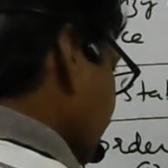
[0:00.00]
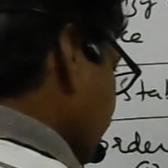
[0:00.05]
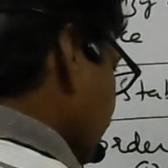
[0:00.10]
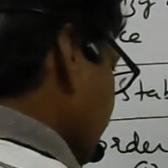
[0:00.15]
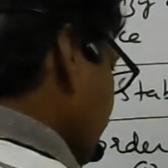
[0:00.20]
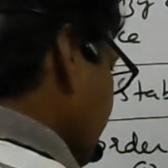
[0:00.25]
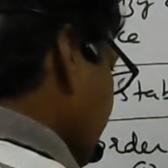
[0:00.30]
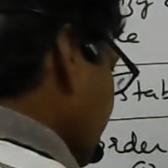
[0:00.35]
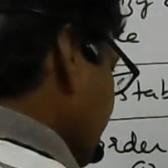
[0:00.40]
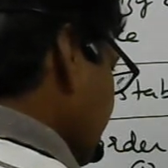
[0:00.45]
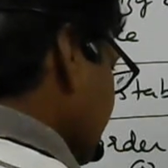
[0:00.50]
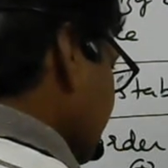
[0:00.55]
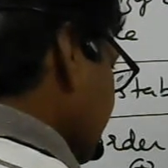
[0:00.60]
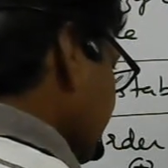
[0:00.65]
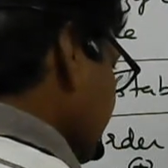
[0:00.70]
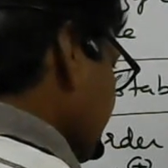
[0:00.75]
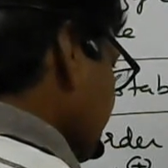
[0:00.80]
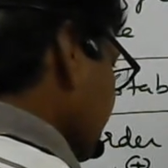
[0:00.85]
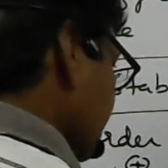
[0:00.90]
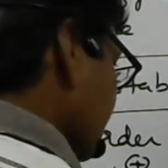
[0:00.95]

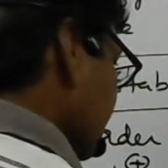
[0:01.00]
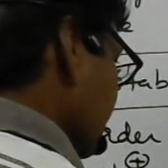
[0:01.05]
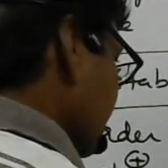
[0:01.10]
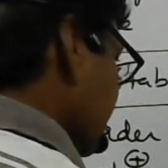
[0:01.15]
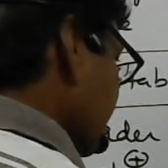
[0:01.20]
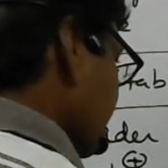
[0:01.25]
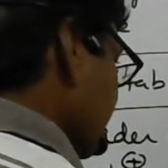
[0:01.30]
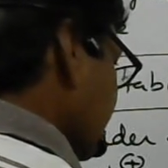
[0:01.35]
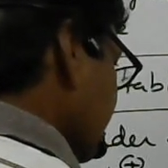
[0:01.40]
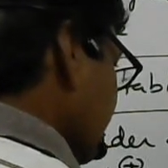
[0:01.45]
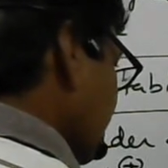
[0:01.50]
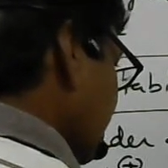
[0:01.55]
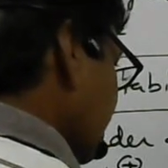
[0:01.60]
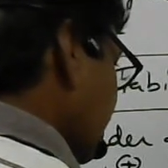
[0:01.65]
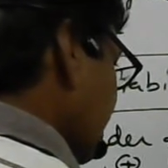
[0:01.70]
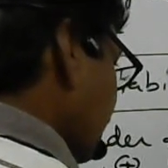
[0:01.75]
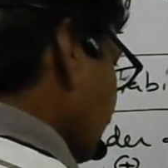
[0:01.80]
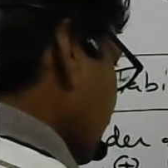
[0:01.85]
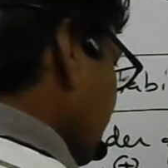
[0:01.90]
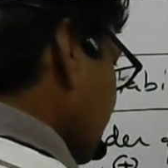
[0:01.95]
pH C
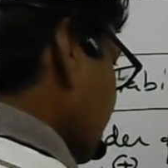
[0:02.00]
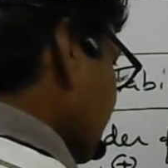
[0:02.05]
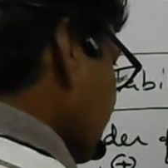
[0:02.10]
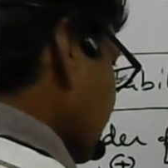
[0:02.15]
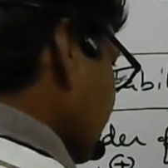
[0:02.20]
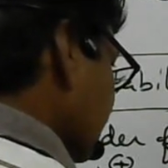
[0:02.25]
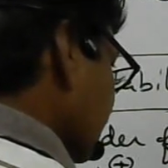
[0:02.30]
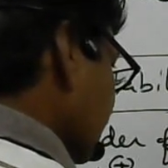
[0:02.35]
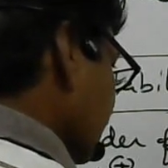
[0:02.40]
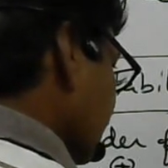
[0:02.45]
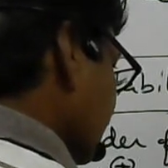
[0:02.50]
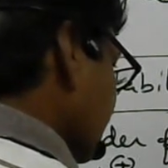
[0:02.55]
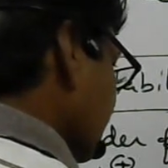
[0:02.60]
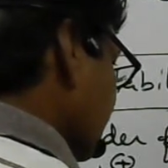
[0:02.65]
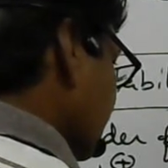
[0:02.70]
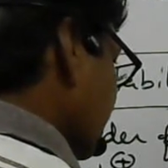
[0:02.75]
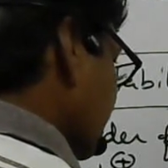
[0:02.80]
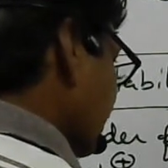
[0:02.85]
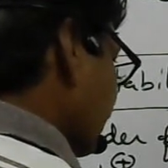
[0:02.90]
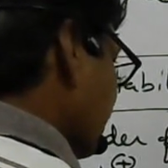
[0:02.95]
here plus
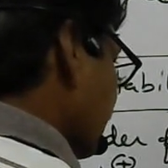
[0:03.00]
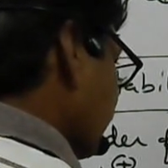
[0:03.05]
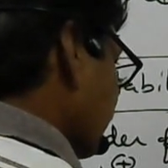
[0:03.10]
here one